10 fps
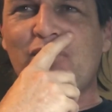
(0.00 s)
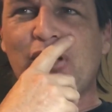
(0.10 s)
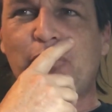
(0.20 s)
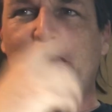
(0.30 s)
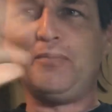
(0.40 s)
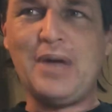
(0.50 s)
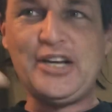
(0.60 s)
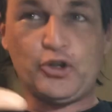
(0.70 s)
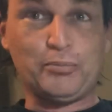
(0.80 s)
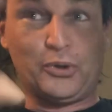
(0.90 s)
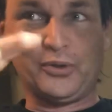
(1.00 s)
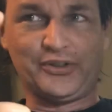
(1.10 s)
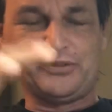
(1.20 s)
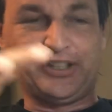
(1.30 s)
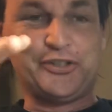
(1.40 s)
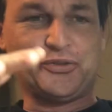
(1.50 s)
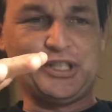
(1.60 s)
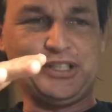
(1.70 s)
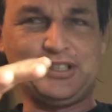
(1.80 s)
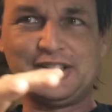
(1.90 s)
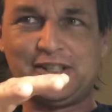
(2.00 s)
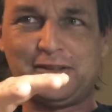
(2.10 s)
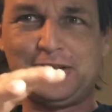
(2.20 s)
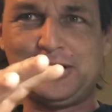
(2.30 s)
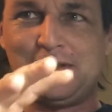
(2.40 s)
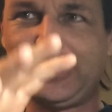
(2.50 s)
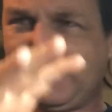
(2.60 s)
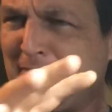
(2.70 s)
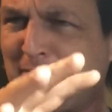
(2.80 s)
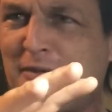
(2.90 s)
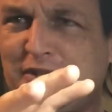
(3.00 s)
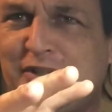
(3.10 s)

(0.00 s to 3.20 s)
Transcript: But major ports of entry, it's much